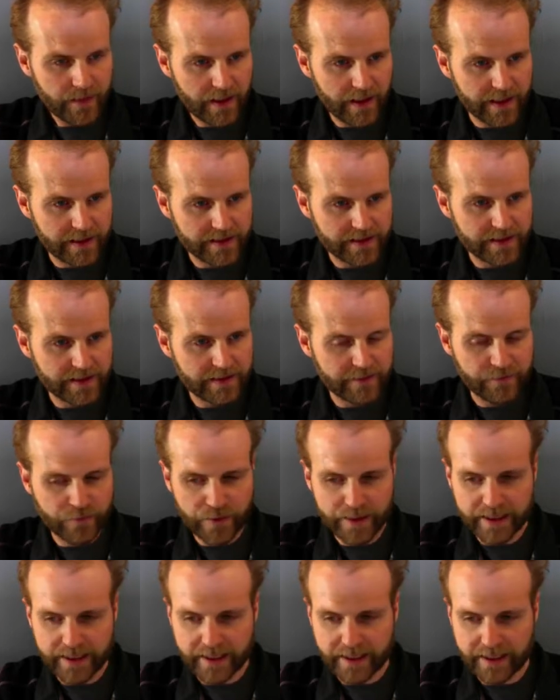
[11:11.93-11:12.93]
and see if
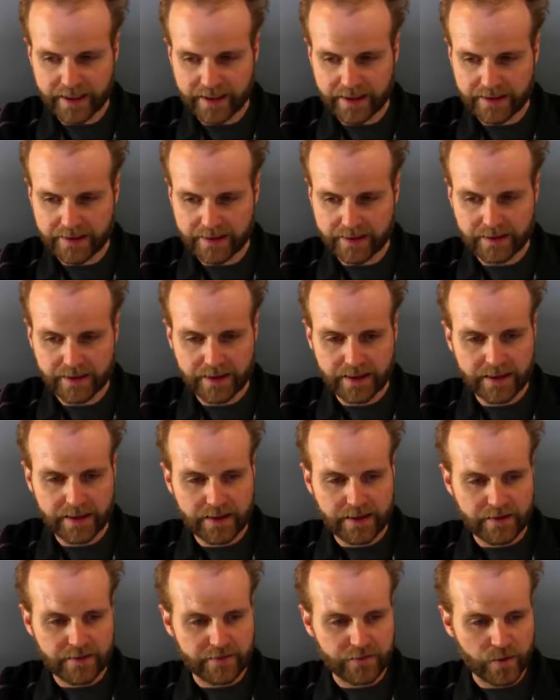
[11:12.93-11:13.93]
we can
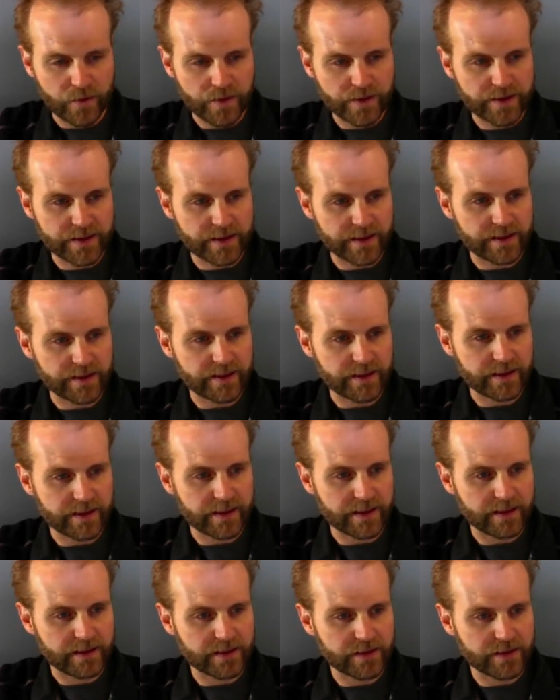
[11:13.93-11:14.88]
force this thing